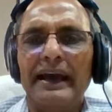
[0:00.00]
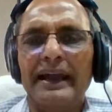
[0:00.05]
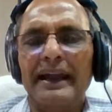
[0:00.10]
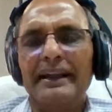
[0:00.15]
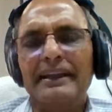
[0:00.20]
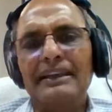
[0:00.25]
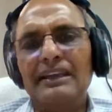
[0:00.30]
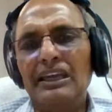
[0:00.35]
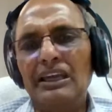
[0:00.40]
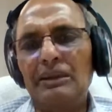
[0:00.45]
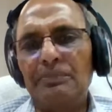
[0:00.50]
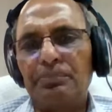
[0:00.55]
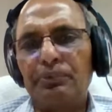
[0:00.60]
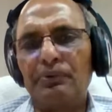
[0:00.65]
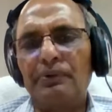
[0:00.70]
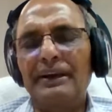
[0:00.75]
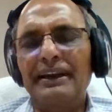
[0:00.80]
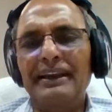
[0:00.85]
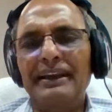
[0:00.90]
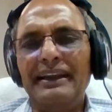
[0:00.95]
and keep
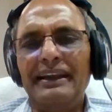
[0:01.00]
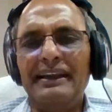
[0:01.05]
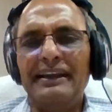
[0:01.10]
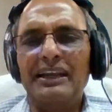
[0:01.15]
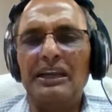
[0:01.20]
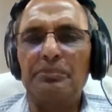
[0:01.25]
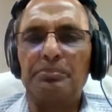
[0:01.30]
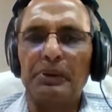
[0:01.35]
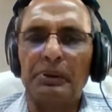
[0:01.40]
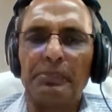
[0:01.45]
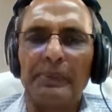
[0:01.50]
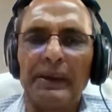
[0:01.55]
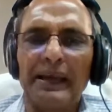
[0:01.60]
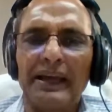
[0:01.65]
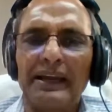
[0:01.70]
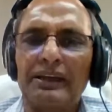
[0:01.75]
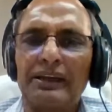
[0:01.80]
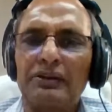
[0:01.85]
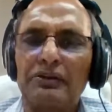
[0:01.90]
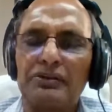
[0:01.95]
reading, keep
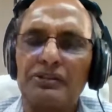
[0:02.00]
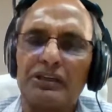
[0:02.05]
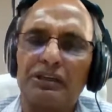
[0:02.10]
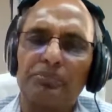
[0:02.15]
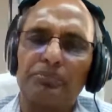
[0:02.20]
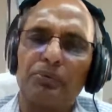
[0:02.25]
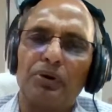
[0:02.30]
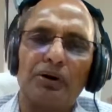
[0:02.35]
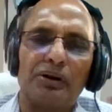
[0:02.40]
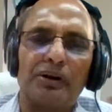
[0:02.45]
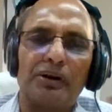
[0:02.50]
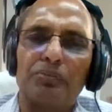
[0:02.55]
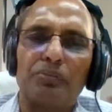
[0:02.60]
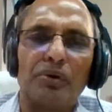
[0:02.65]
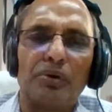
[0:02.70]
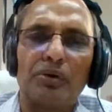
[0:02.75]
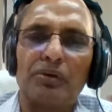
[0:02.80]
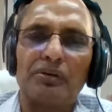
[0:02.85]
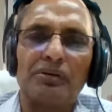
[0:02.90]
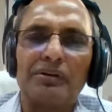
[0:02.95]
preparing yourself more and
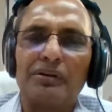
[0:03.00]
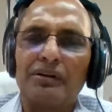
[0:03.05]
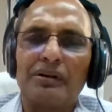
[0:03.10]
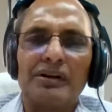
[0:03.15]
more.